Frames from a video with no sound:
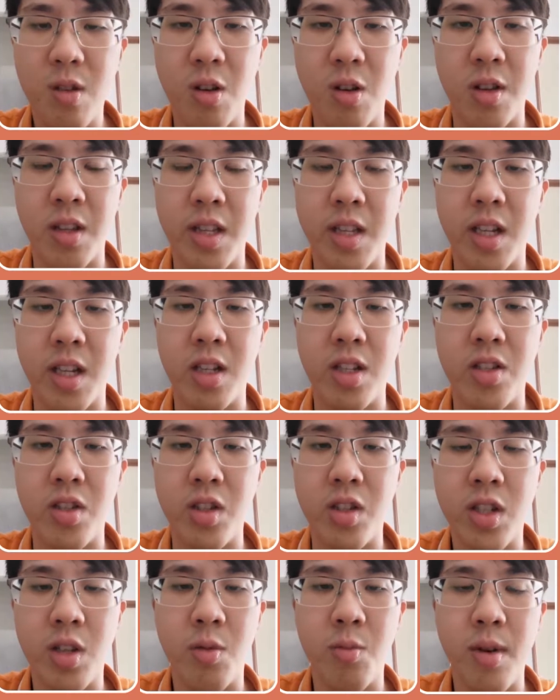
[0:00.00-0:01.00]
on the
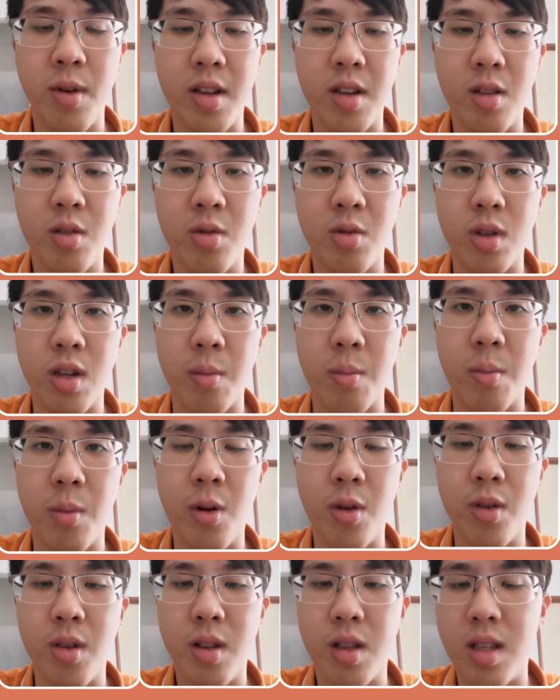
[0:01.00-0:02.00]
decision whether to
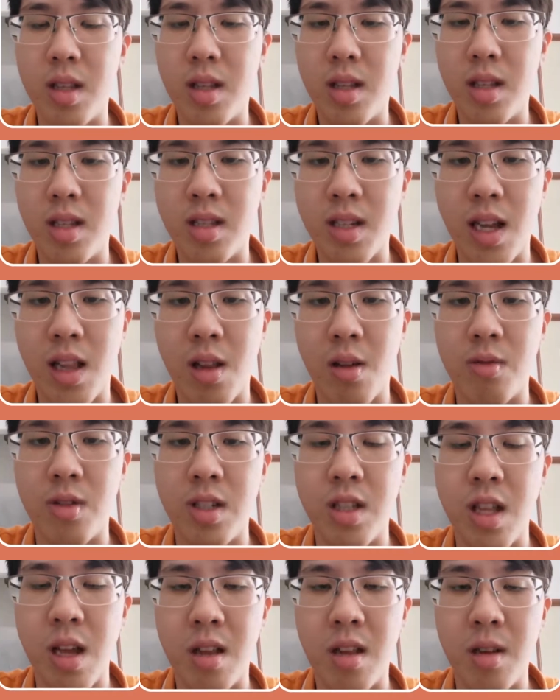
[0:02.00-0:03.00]
import this kind of
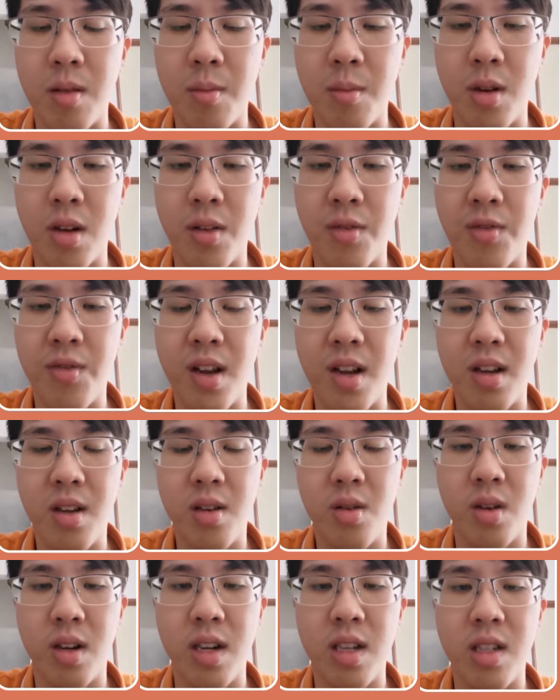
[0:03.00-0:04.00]
genetic modified
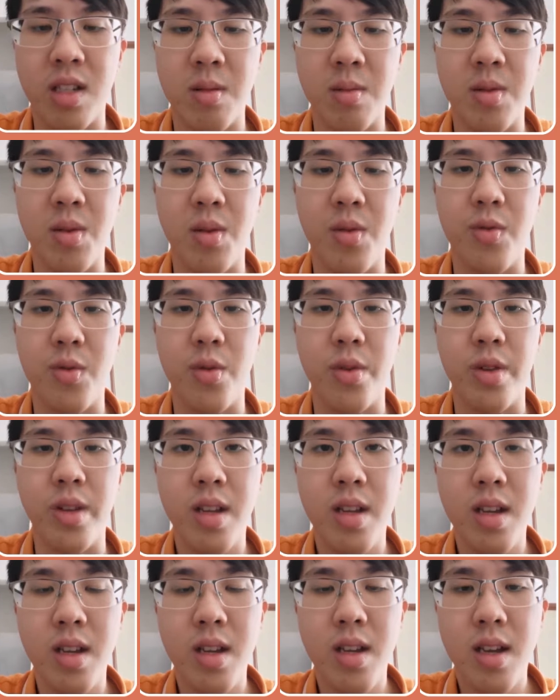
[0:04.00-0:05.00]
organisms or food.
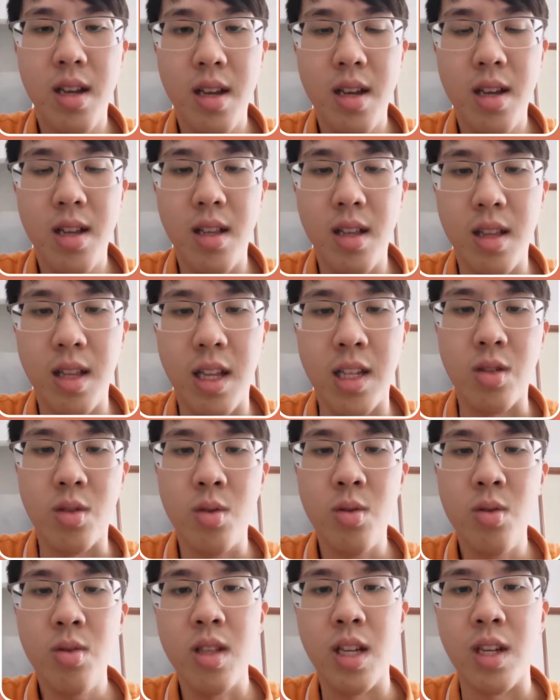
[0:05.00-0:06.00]
That's
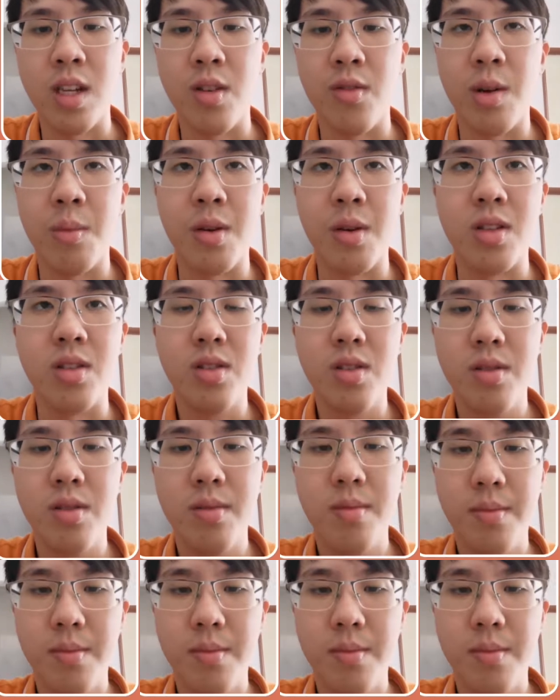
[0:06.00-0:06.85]
all. Thank you very much.